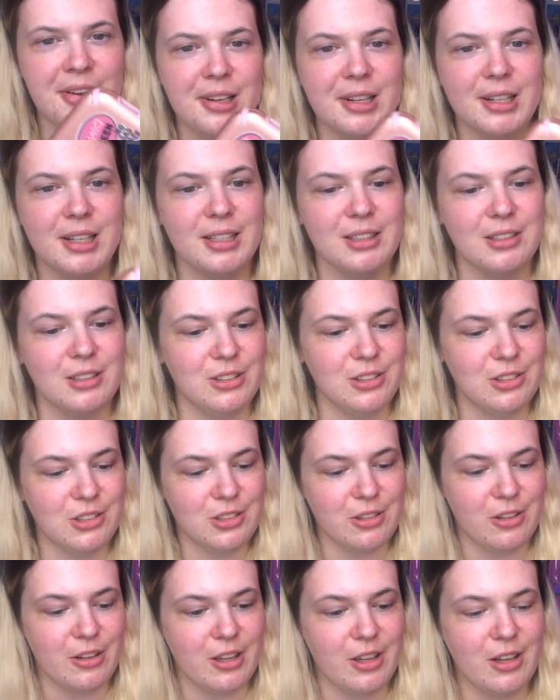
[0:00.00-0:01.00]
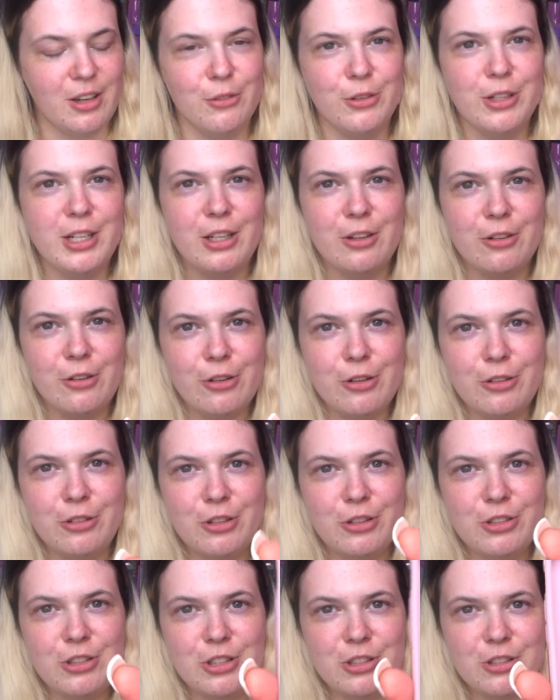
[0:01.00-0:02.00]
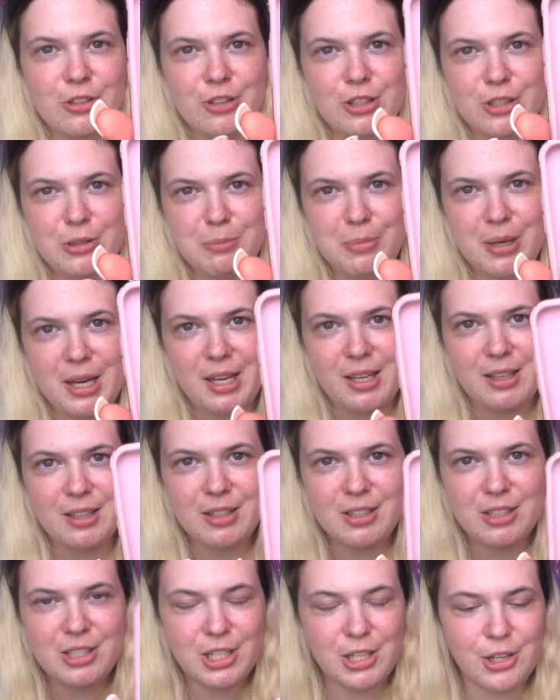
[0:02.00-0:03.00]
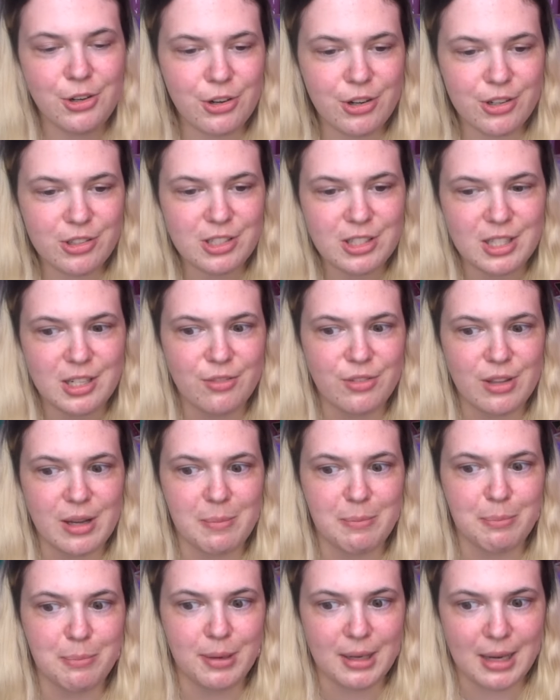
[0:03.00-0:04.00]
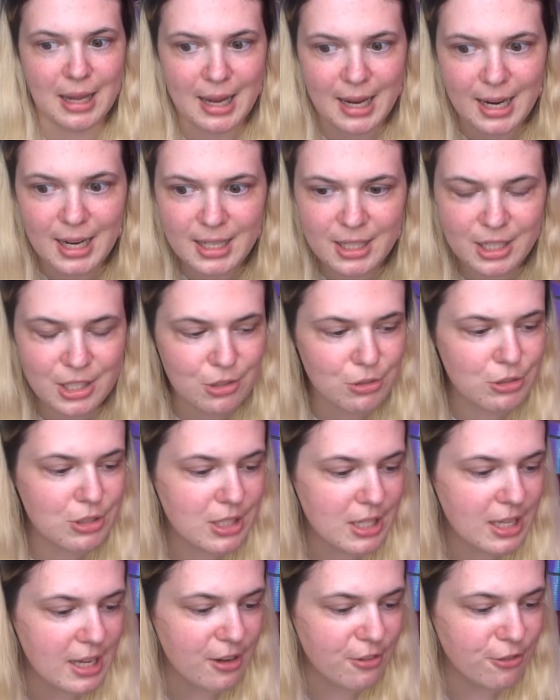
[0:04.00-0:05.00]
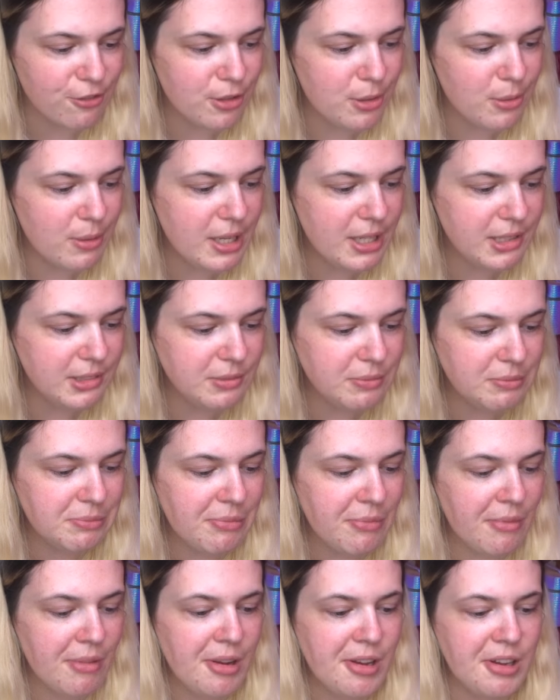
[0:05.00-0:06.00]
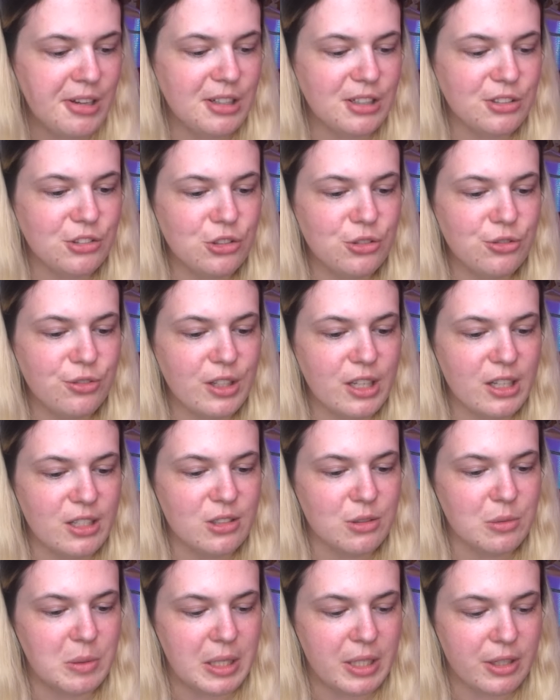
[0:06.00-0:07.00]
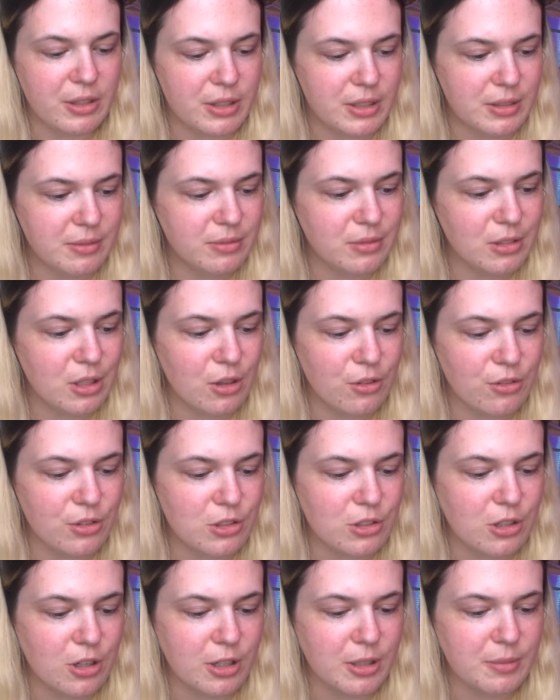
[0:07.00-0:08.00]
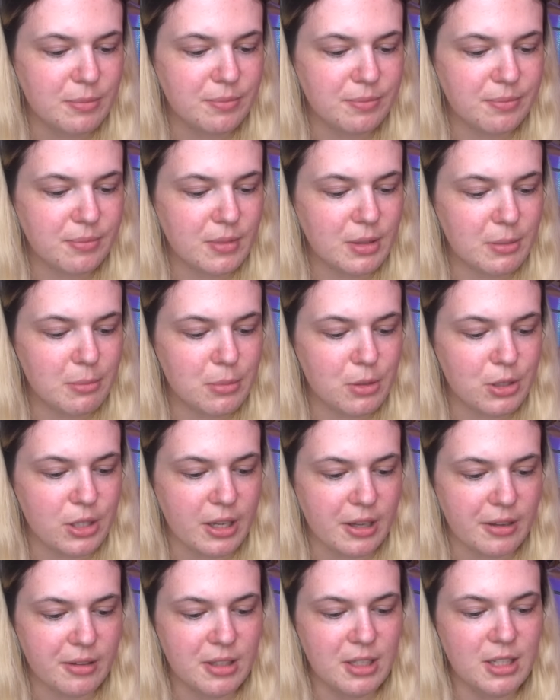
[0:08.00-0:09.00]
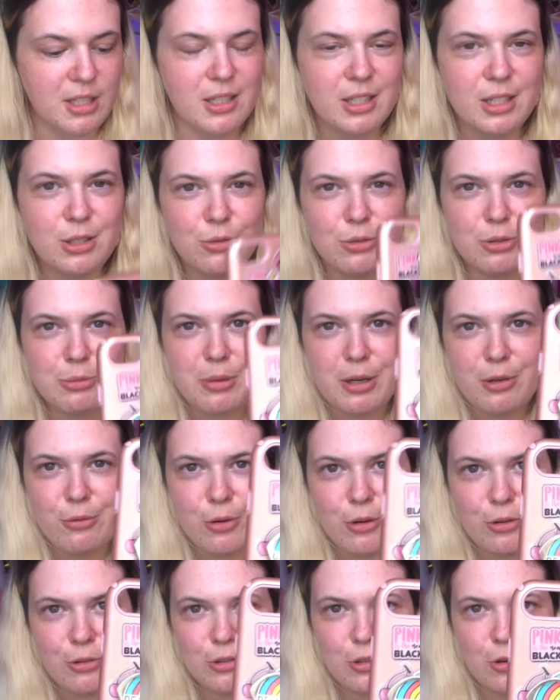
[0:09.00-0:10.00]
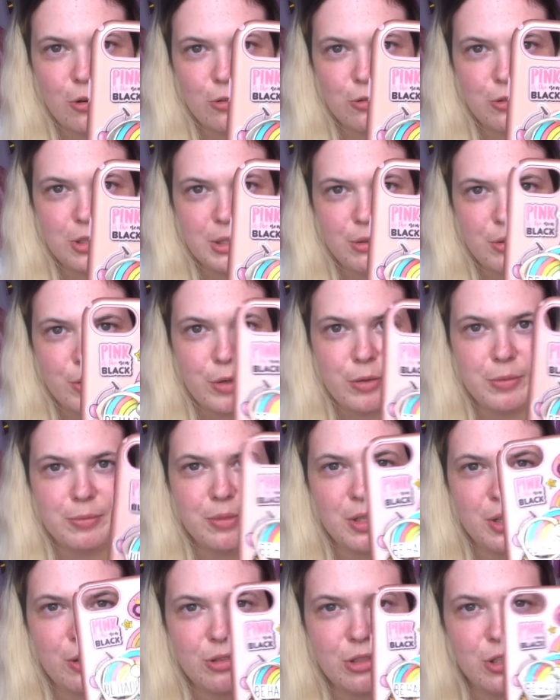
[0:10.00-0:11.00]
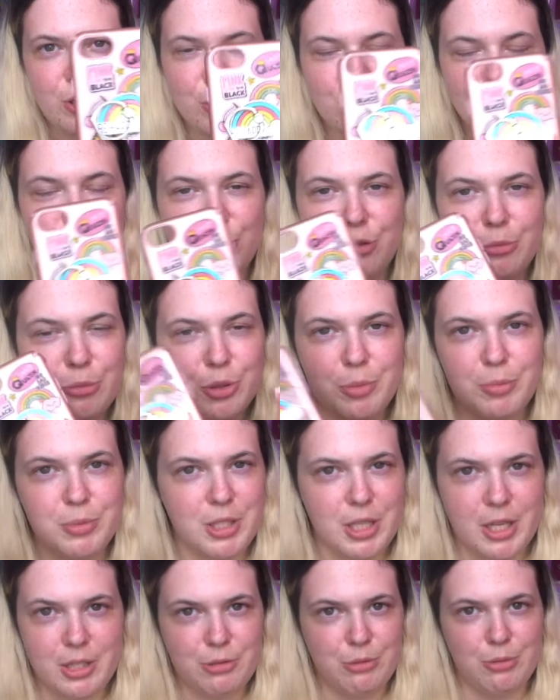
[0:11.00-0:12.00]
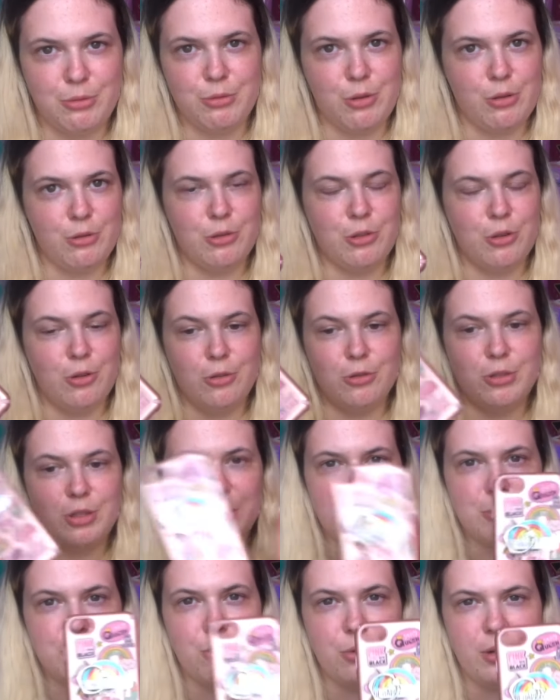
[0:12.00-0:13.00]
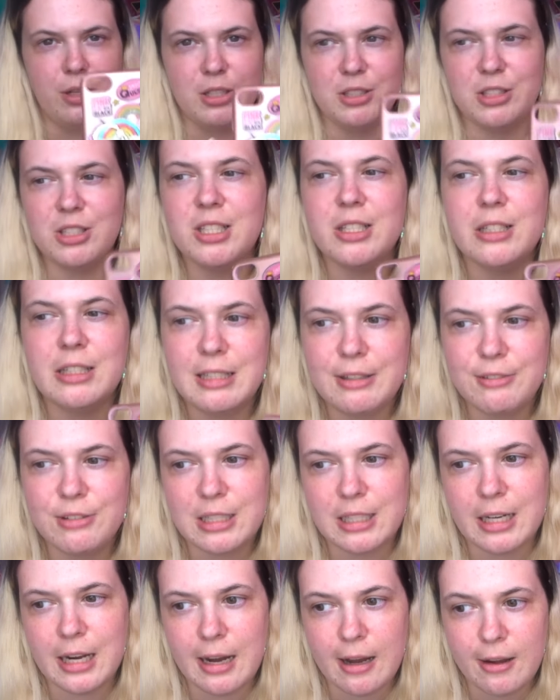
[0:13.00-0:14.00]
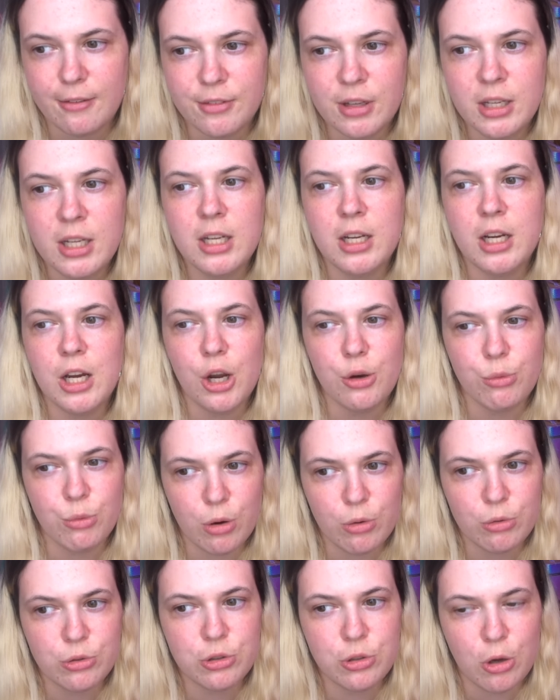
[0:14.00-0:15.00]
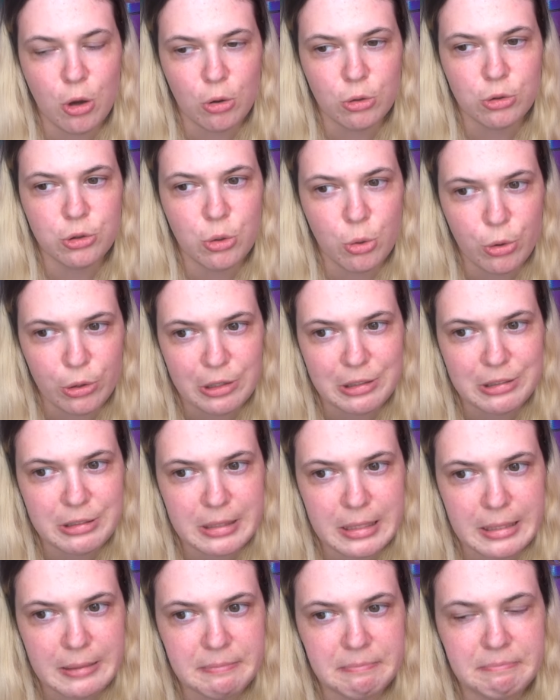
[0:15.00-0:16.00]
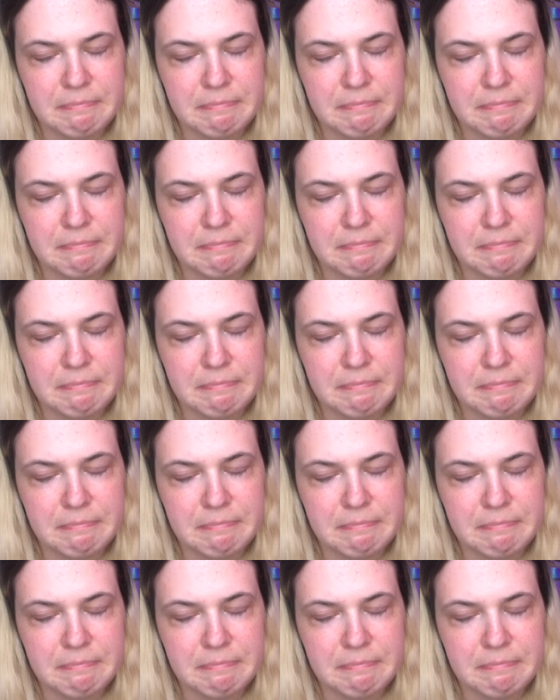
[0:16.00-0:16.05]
and it's like really good because it's got this pink interior instead of that black you see everywhere. I just forget to wear it half the time. But yeah, this was my rose gold era. I was like super obsessed with rose gold at this point. I still even have a rose gold toilet seat.